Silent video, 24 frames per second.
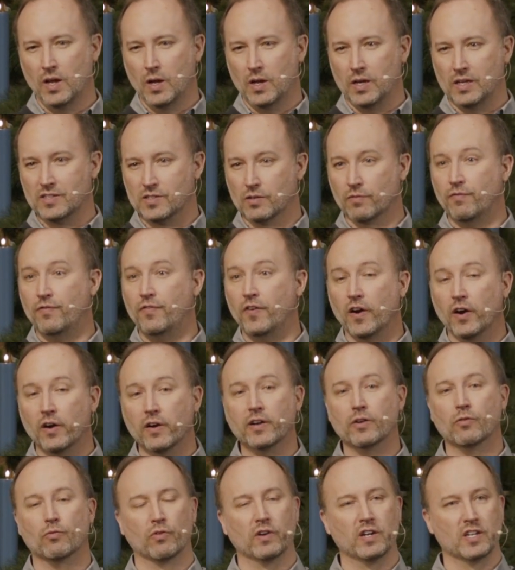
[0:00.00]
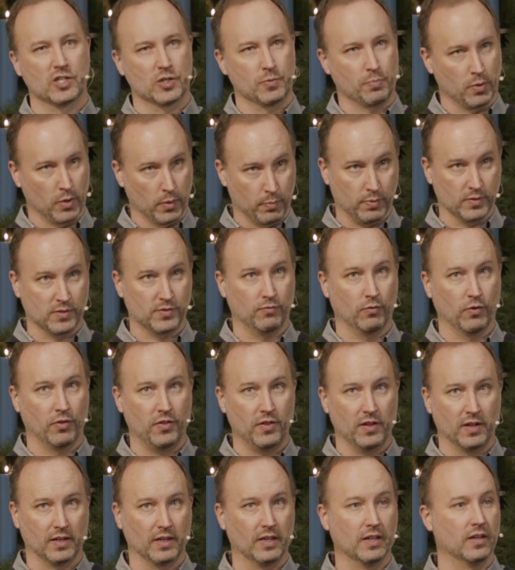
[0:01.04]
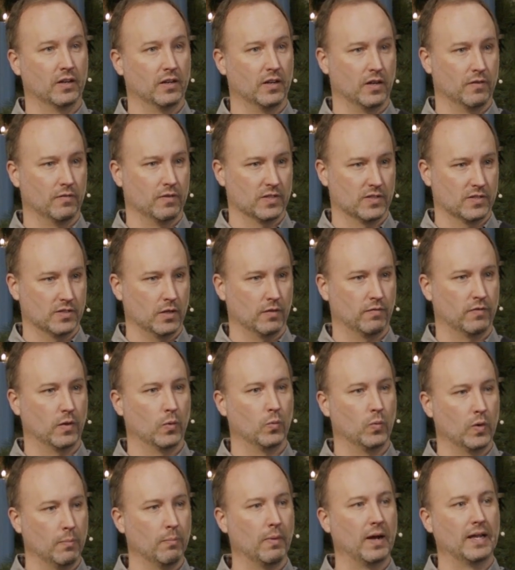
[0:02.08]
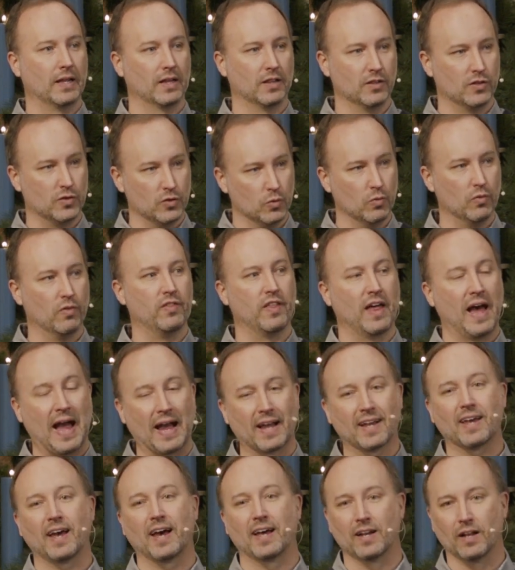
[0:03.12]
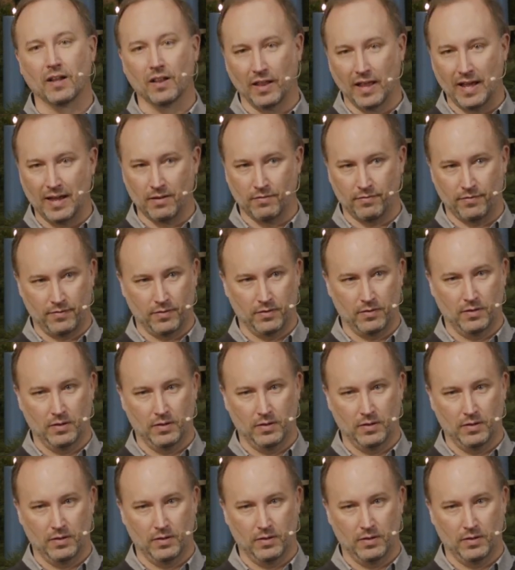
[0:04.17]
is a very rich, purposeful thing in and of itself that we might do that kind of life.